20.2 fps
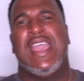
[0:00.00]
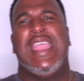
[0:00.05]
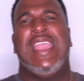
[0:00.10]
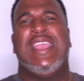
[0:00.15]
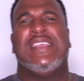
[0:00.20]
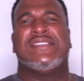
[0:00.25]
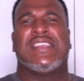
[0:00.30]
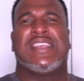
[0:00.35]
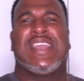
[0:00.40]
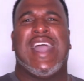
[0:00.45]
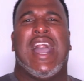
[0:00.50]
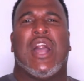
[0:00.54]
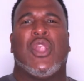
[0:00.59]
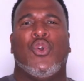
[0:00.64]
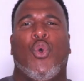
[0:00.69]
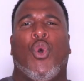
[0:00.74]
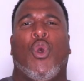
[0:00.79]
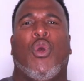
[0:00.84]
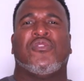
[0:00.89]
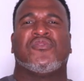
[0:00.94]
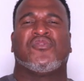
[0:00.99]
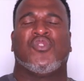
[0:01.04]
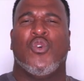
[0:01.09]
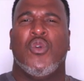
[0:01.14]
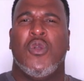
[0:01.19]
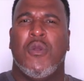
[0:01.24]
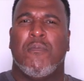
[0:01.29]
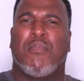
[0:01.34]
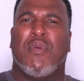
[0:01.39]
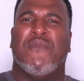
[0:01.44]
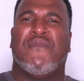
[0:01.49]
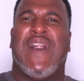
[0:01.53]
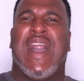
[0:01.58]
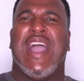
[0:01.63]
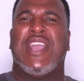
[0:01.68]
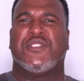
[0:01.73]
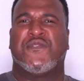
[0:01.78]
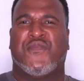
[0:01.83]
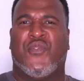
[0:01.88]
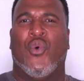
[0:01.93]
he's the God who also
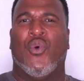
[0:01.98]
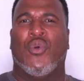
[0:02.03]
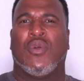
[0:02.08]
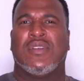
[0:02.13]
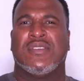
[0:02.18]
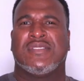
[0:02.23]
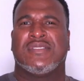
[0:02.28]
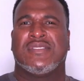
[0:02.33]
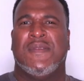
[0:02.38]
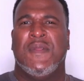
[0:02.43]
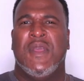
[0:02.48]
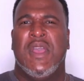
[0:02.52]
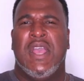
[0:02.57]
provides for us.